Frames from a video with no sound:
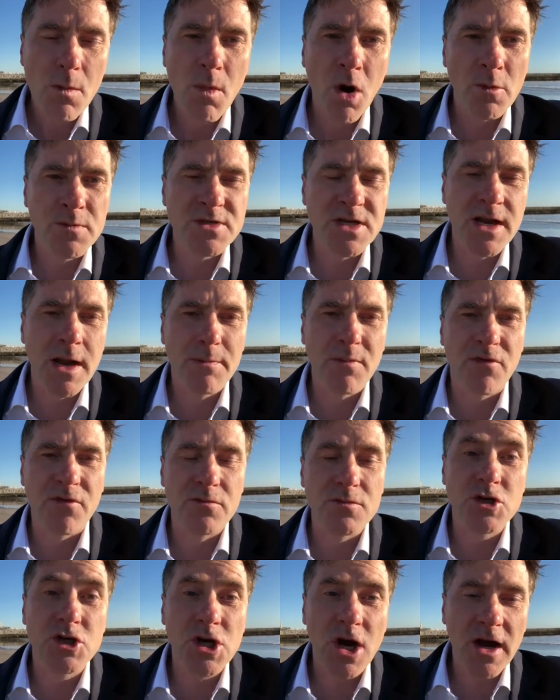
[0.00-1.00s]
opposite number
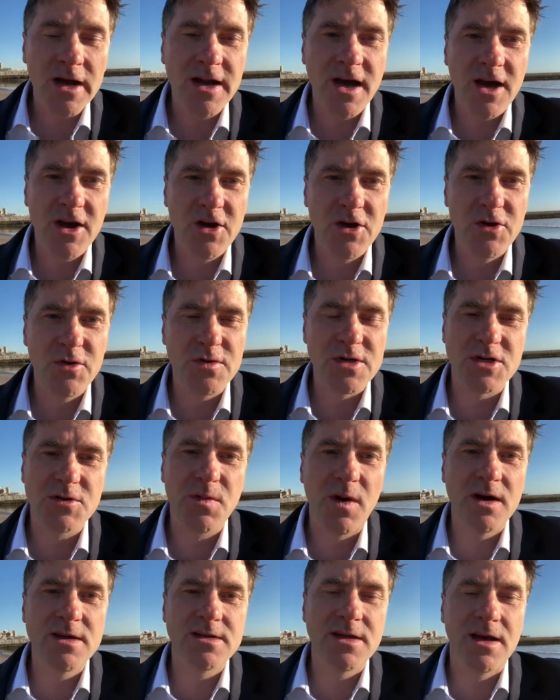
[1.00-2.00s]
from China, who,
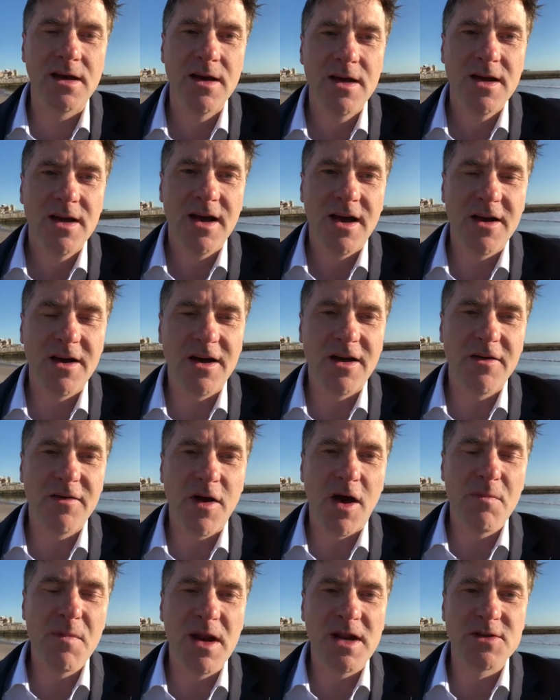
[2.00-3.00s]
despite
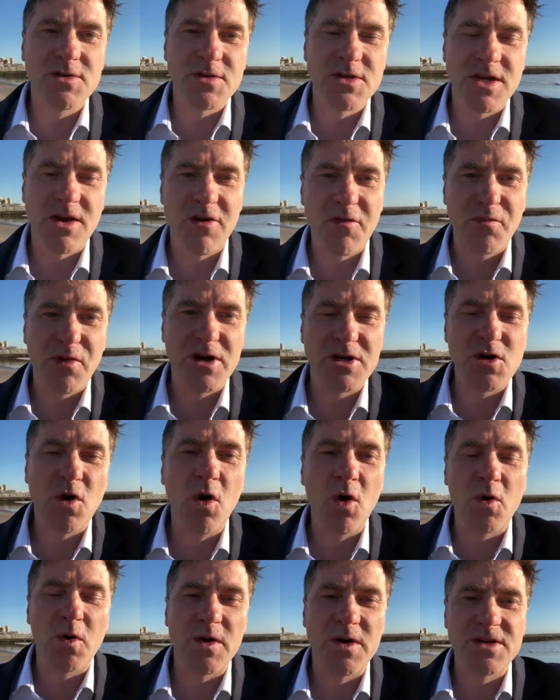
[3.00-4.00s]
a minute or so of British
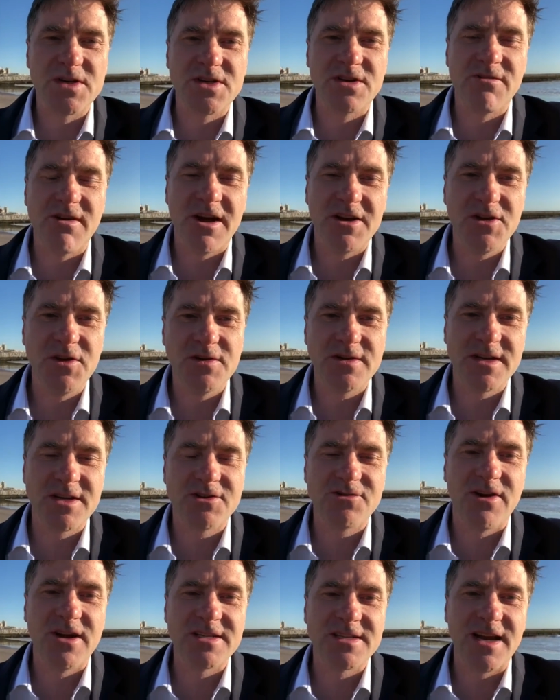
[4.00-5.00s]
awkwardness around using a
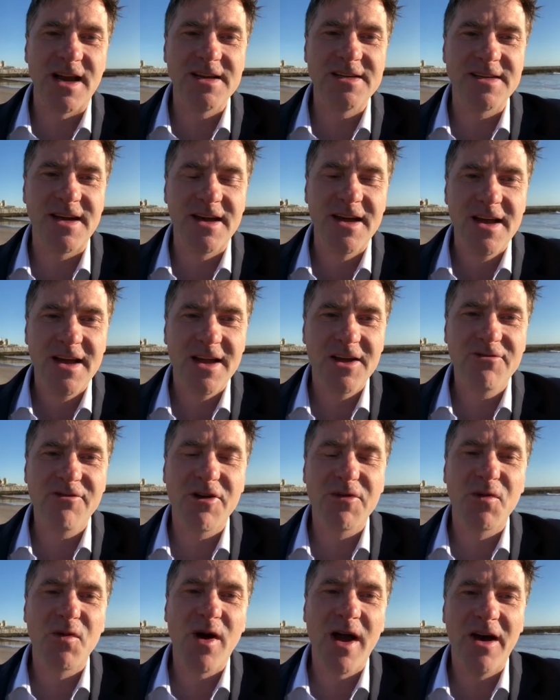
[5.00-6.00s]
translator,
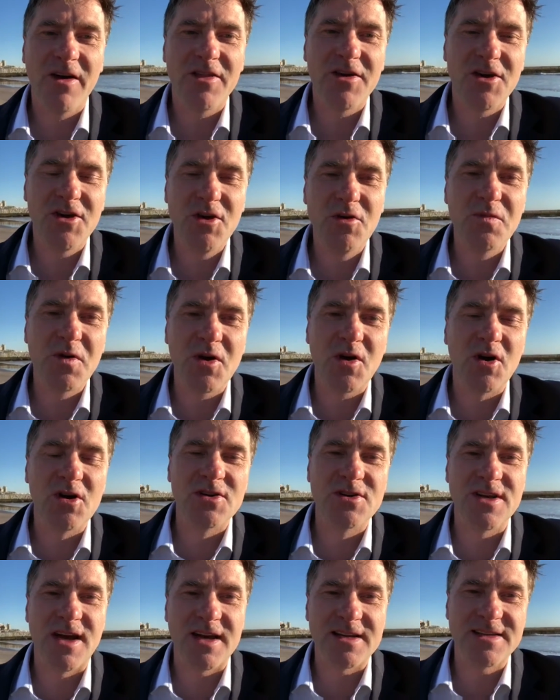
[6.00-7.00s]
incredible how the human
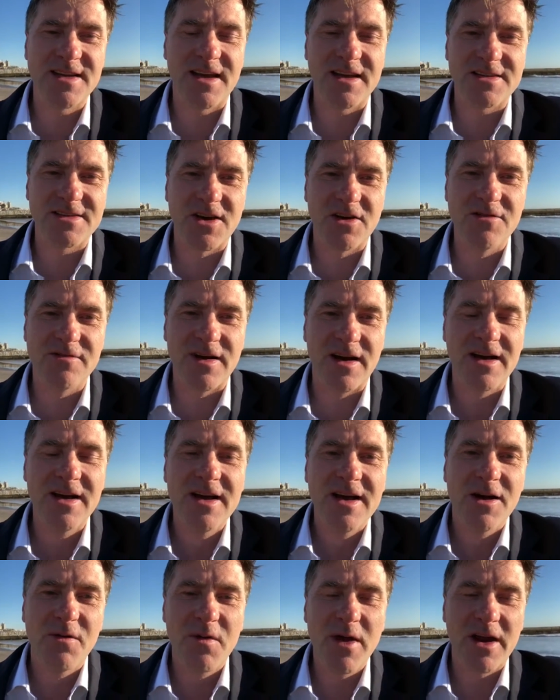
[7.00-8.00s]
contact takes over.
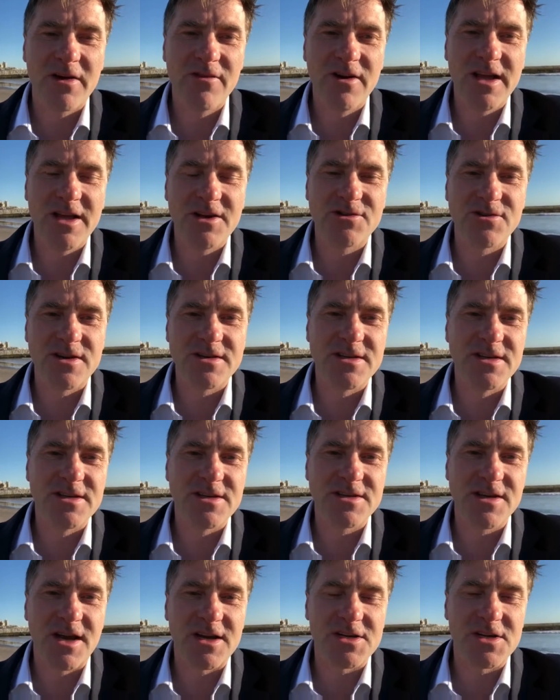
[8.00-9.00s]
We had a really interesting
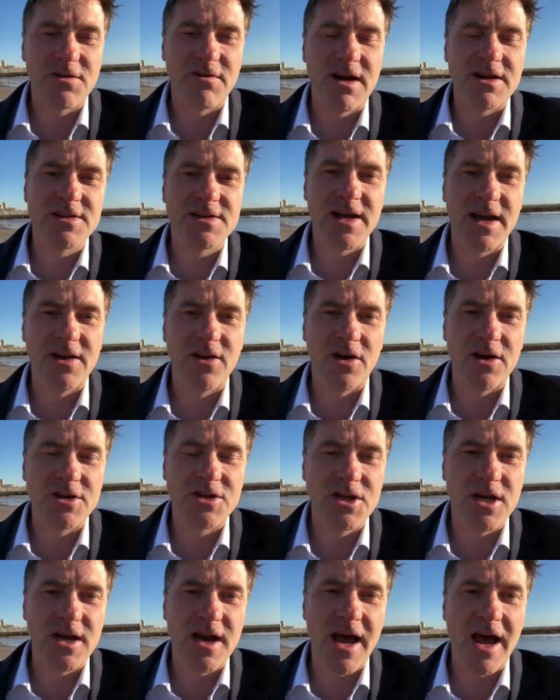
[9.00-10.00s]
discussion around
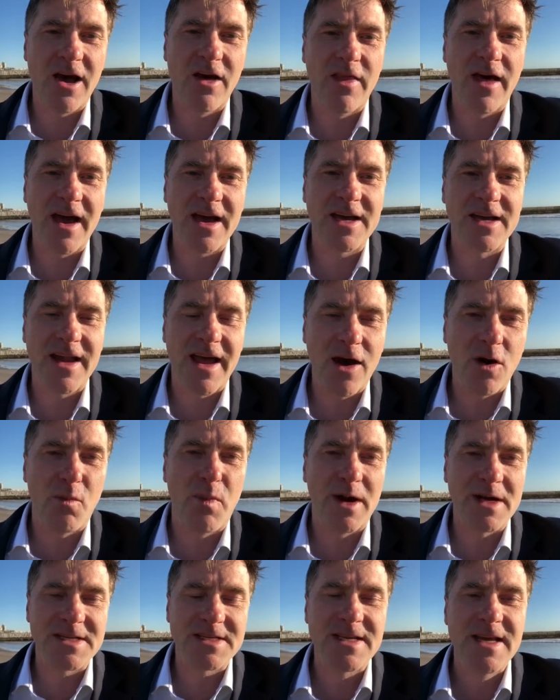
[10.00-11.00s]
technology and how that can
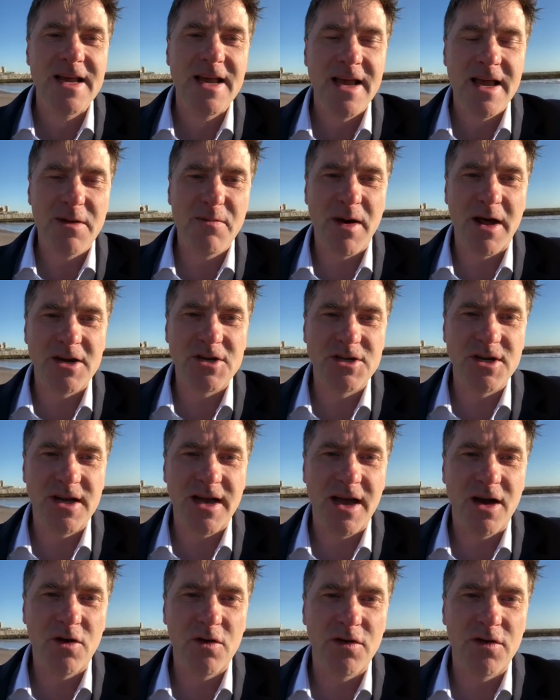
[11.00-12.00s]
help us in managing
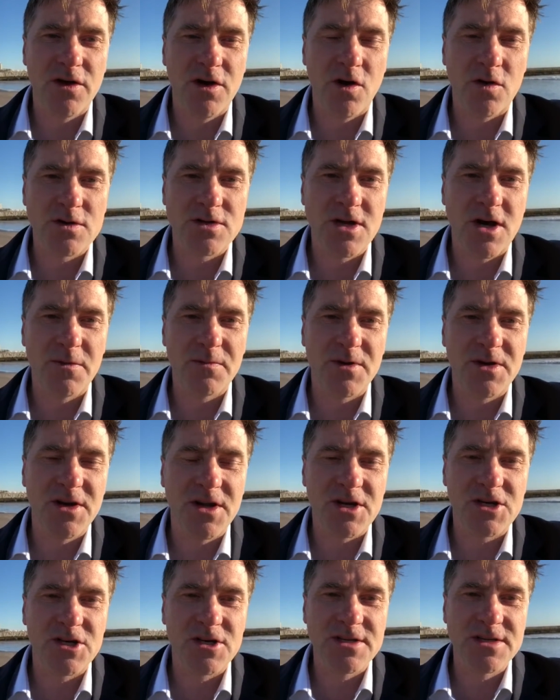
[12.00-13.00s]
health and long-term
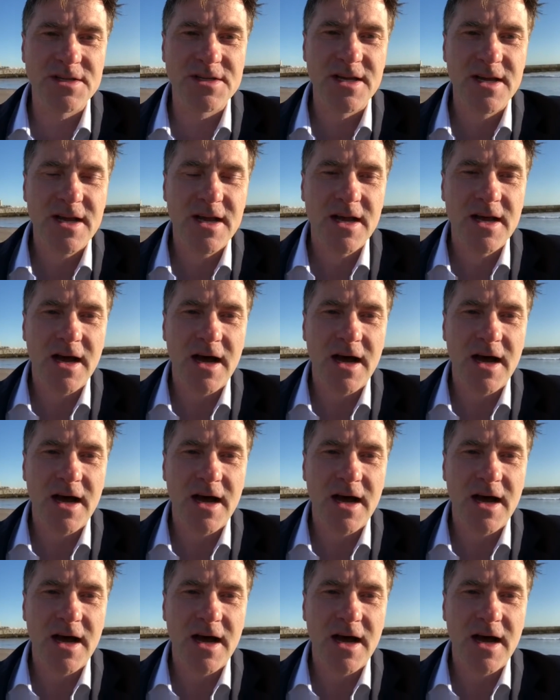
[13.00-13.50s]
conditions.